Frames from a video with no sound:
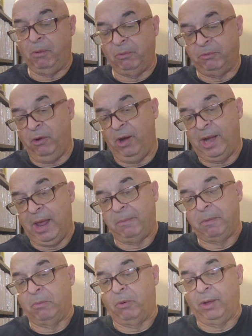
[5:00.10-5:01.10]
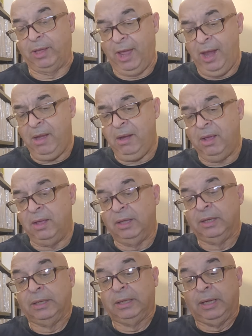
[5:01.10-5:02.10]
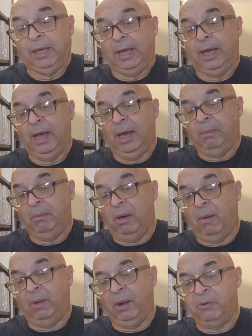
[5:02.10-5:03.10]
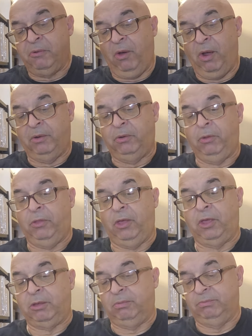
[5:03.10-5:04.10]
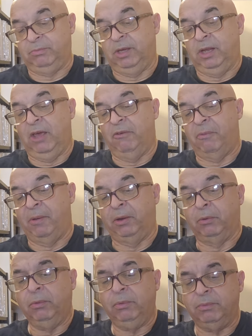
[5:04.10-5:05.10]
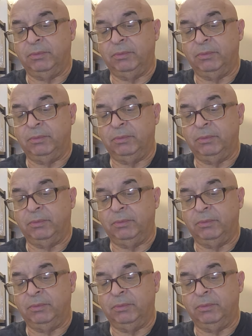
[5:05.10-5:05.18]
I will try and name them where I can. I'm going to try and do these in alphabetical,